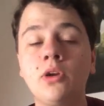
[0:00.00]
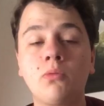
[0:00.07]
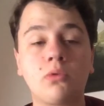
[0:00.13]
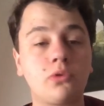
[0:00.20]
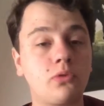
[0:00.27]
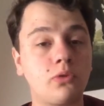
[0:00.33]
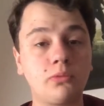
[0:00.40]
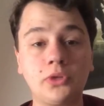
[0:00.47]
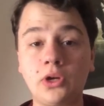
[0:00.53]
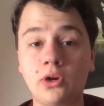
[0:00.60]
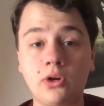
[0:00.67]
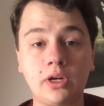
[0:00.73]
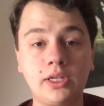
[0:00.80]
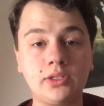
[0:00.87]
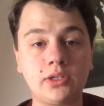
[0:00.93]
We're normally
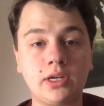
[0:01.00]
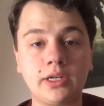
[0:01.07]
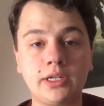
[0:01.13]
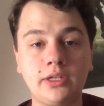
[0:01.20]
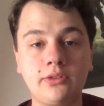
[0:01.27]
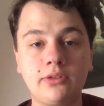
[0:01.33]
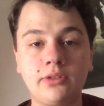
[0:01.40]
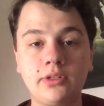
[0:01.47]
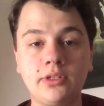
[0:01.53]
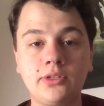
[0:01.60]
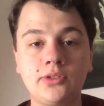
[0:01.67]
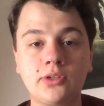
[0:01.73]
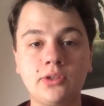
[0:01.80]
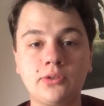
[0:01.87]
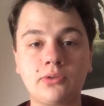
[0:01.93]
already talking to
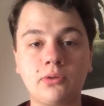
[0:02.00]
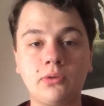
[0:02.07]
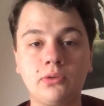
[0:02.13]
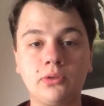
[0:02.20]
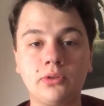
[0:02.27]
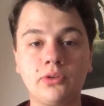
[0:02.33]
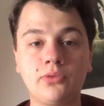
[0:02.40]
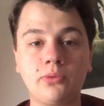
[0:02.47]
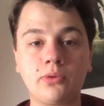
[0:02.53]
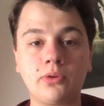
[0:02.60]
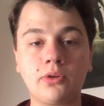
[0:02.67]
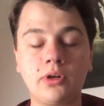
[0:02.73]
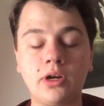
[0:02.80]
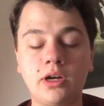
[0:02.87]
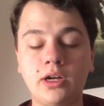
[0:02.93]
this controller if
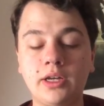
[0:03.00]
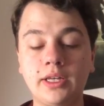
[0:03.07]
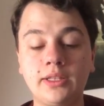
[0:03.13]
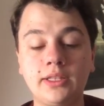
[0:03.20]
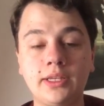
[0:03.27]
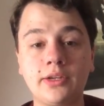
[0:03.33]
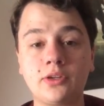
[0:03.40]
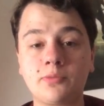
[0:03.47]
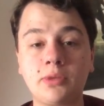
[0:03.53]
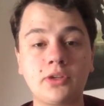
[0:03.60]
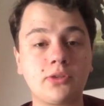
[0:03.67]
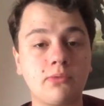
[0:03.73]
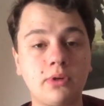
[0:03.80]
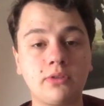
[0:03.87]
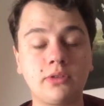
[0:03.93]
we're in the
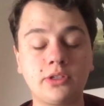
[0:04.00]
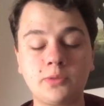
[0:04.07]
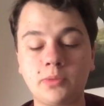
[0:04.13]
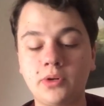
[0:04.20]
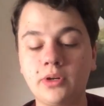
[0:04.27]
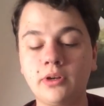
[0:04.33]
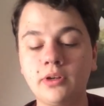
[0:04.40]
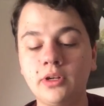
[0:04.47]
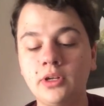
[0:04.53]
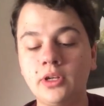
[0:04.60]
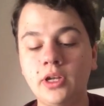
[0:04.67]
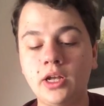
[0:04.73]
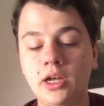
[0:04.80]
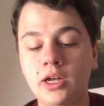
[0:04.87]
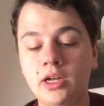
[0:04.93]
airspace around Lynchburg.
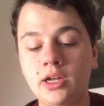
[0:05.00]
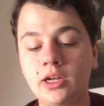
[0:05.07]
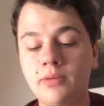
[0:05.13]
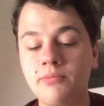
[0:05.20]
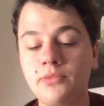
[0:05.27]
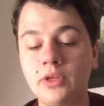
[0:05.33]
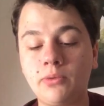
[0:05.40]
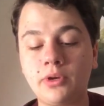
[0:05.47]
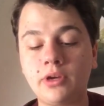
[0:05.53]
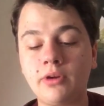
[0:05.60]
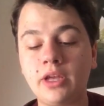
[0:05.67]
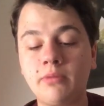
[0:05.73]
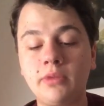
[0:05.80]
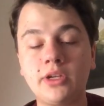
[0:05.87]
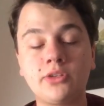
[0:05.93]
Then we go
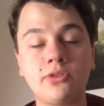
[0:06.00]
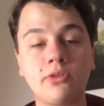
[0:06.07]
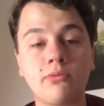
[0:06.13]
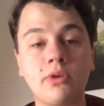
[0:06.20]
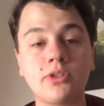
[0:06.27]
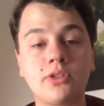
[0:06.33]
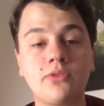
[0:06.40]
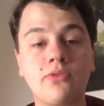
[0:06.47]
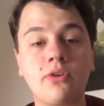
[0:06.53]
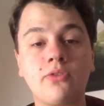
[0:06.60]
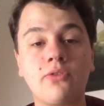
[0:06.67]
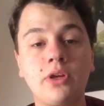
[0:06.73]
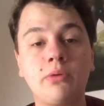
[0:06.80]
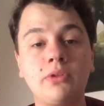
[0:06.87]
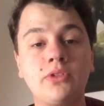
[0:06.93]
ahead and make sure the rest of our
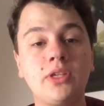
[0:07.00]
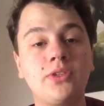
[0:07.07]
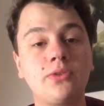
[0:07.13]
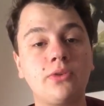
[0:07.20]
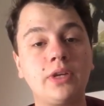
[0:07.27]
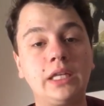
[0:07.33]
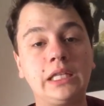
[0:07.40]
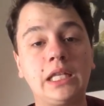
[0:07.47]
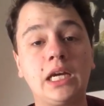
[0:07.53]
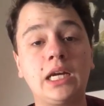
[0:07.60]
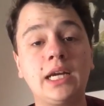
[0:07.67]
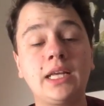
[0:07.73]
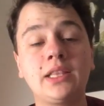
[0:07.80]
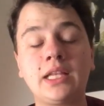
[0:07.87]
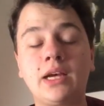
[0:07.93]
frequencies are in
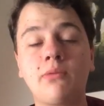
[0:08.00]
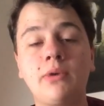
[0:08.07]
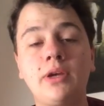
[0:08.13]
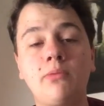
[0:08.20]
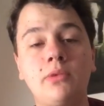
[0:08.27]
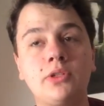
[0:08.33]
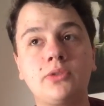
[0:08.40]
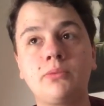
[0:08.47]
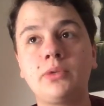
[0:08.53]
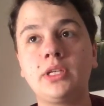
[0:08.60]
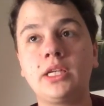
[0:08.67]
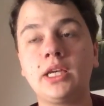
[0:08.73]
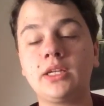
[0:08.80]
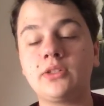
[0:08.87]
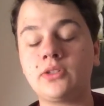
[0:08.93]
line. That way, once we
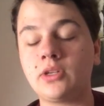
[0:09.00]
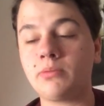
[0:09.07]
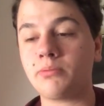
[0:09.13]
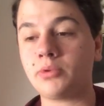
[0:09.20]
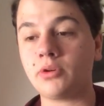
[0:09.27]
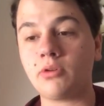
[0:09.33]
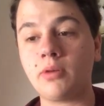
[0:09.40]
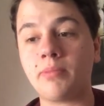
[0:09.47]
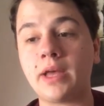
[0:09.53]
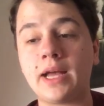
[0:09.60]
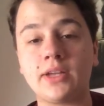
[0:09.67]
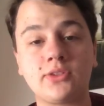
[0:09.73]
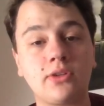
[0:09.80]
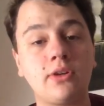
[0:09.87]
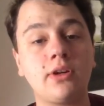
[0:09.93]
get
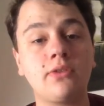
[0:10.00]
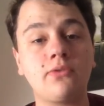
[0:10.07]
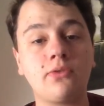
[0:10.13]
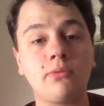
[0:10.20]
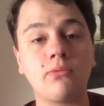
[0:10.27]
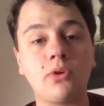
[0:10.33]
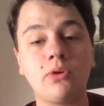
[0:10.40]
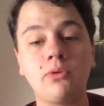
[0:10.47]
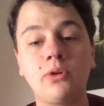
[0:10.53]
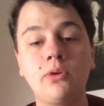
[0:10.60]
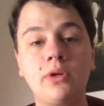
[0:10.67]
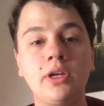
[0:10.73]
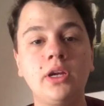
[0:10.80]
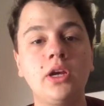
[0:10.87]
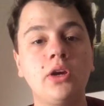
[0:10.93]
passed on from
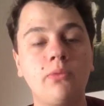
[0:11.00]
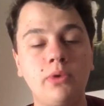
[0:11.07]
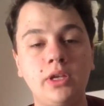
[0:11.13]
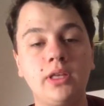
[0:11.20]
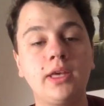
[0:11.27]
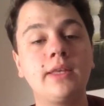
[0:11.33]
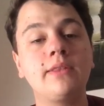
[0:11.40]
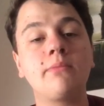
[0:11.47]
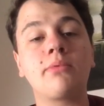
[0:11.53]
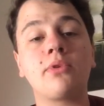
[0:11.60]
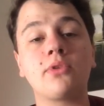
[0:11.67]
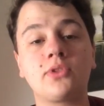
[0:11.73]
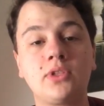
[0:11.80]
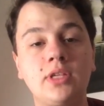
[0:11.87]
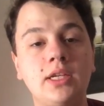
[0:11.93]
Roanoke, we can
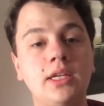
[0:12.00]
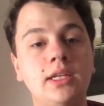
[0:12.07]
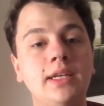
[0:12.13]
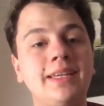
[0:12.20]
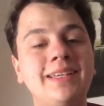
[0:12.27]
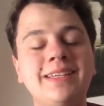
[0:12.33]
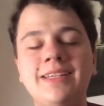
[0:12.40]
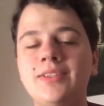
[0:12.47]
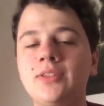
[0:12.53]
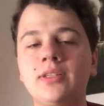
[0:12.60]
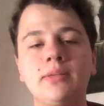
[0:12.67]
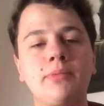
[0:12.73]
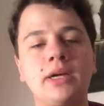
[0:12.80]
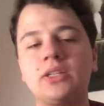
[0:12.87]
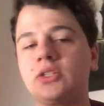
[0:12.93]
proceed
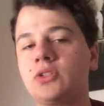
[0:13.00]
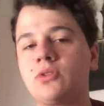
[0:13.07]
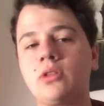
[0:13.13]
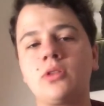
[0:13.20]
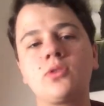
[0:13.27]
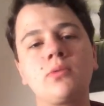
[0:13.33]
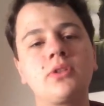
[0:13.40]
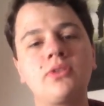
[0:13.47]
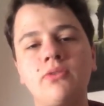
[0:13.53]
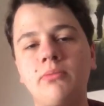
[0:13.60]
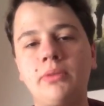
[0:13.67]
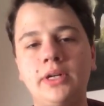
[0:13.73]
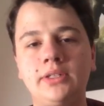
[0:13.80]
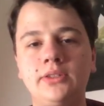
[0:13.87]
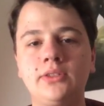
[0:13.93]
easily by just the switch of a
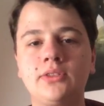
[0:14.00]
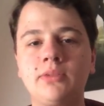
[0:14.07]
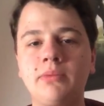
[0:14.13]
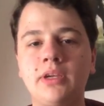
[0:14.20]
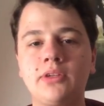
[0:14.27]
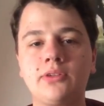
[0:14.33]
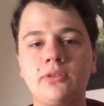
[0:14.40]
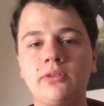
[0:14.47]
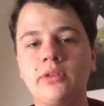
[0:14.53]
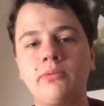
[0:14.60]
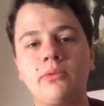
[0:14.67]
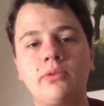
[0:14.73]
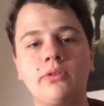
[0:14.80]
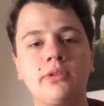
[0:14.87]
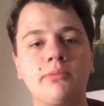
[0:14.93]
button to make sure that
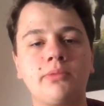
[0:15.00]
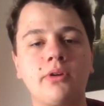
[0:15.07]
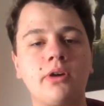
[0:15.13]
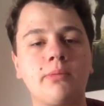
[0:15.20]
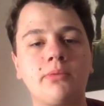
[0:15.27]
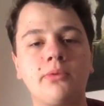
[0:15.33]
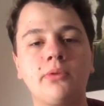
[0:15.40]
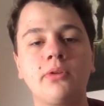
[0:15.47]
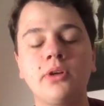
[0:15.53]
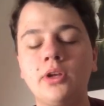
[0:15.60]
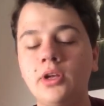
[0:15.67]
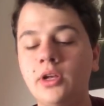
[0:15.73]
we're on the proper